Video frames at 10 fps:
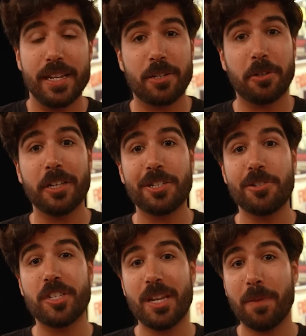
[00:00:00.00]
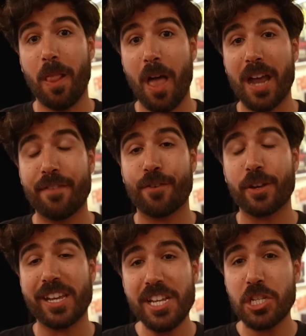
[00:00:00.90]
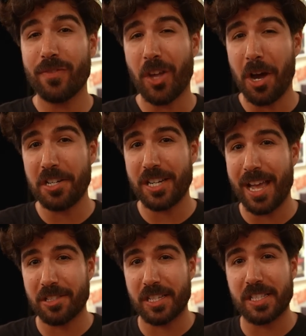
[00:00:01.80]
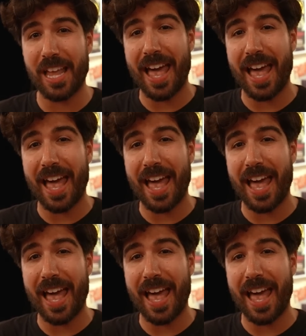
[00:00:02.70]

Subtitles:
that is going to let you skip the line for each of the haunted houses